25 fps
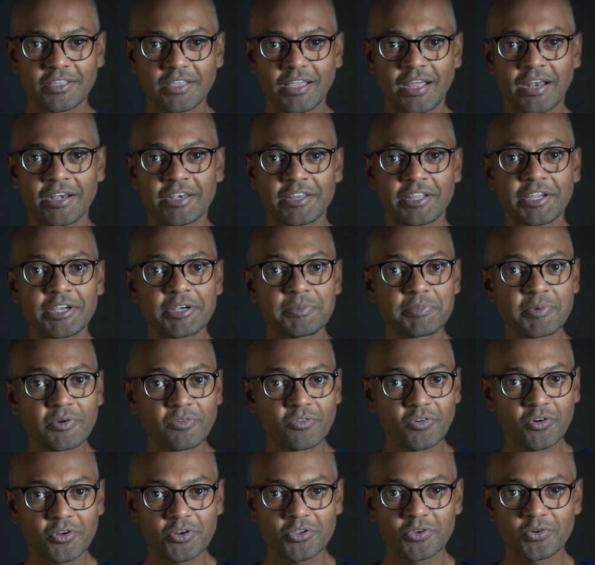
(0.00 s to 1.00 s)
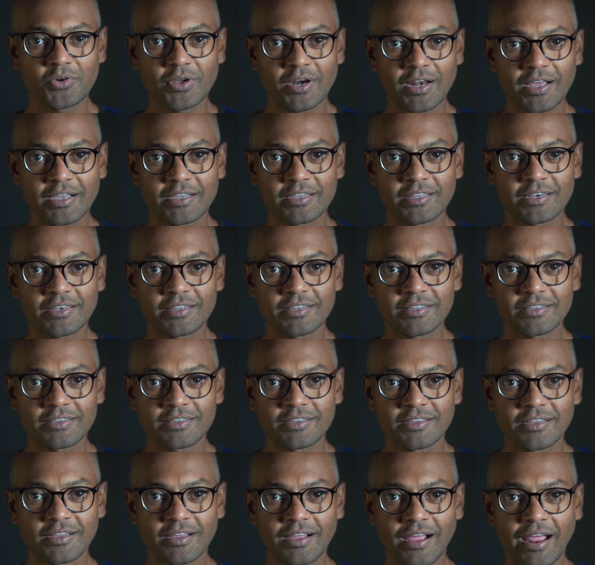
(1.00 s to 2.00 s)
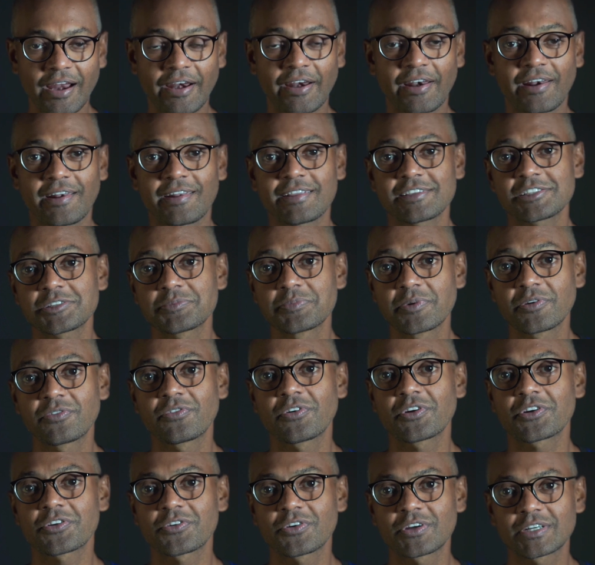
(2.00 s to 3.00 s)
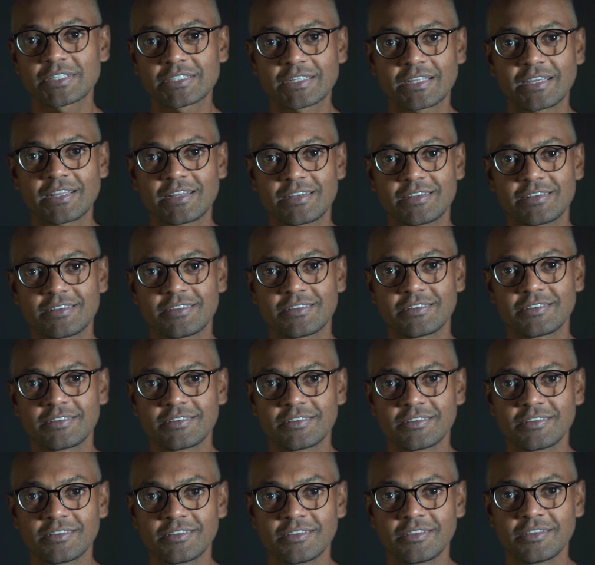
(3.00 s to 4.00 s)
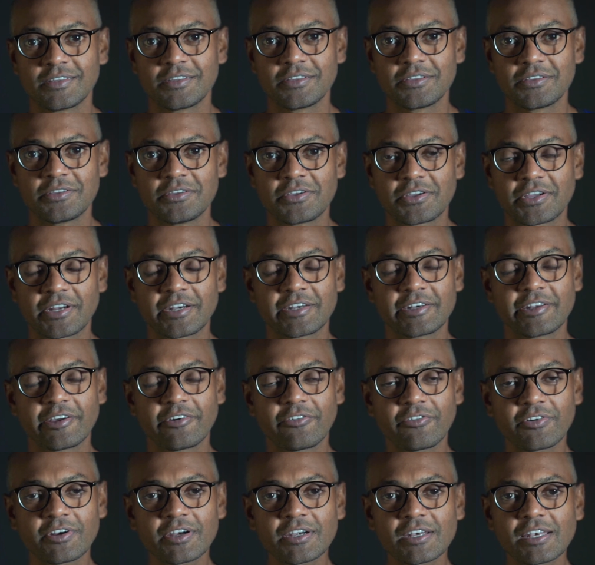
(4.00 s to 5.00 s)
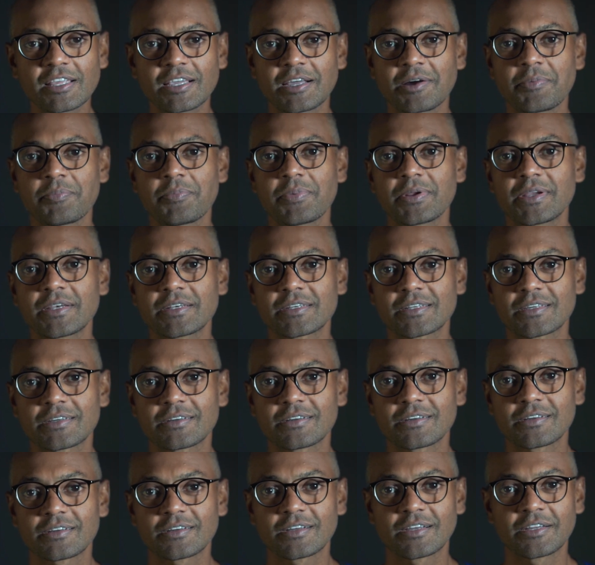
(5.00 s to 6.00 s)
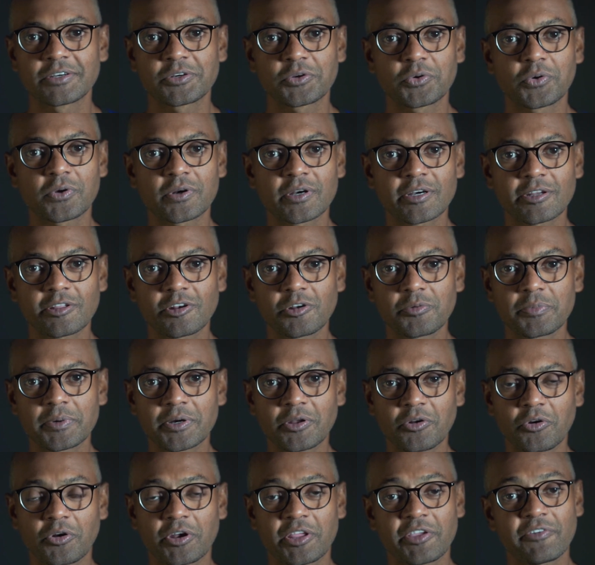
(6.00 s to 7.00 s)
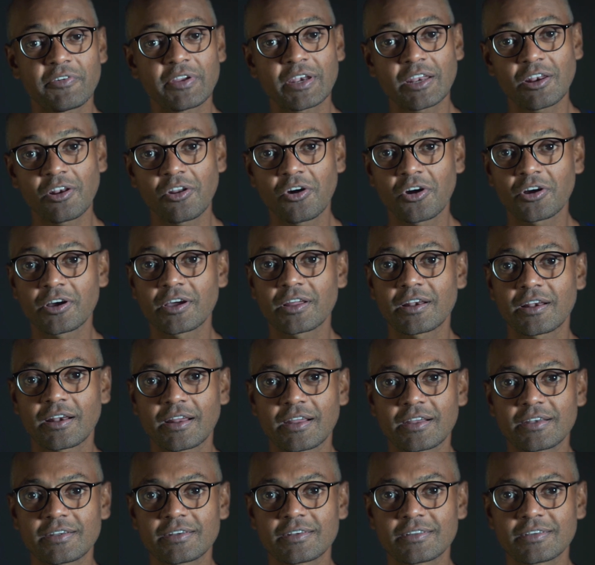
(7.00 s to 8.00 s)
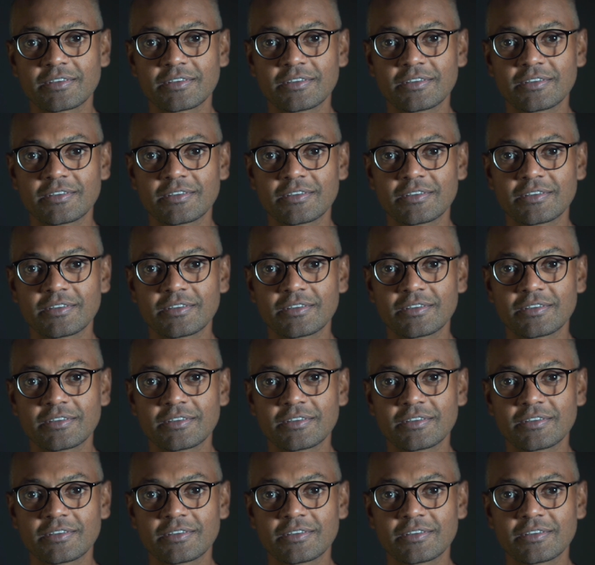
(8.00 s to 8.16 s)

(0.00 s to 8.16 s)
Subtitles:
and eat before you are hungry, and rest before you are tired, you can definitely complete a 200 km or even a longer ride